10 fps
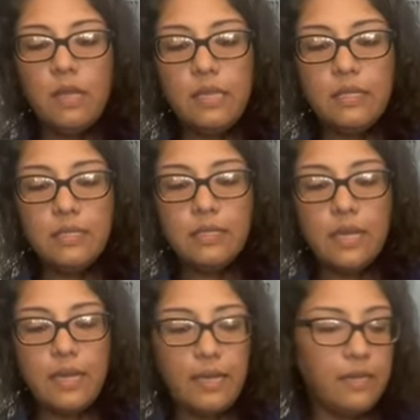
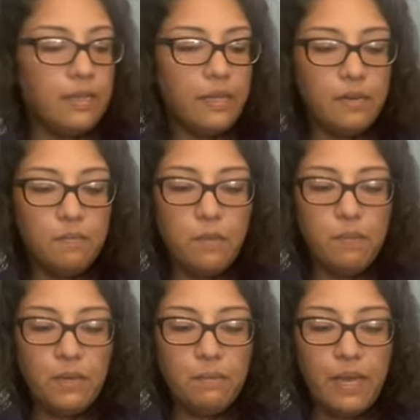inside the
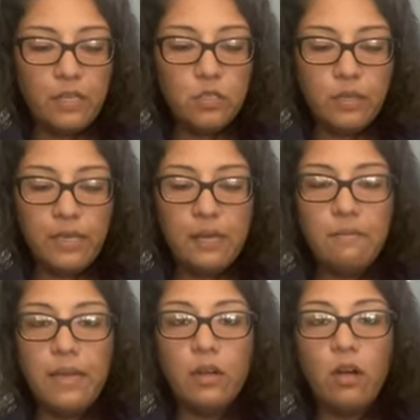big bag. So again,
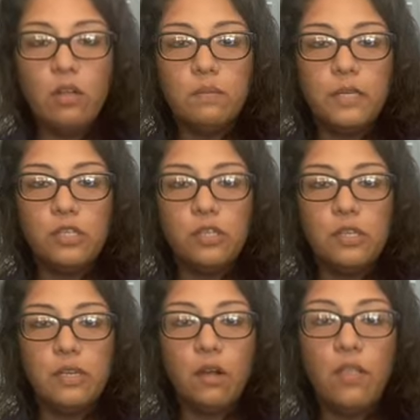make sure you
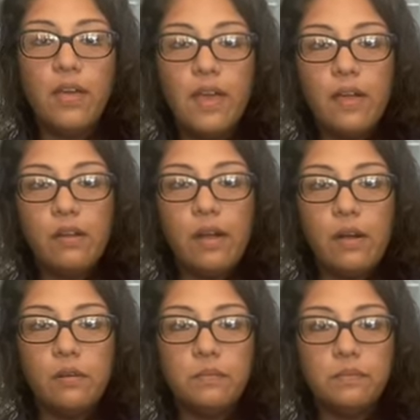get all the air out.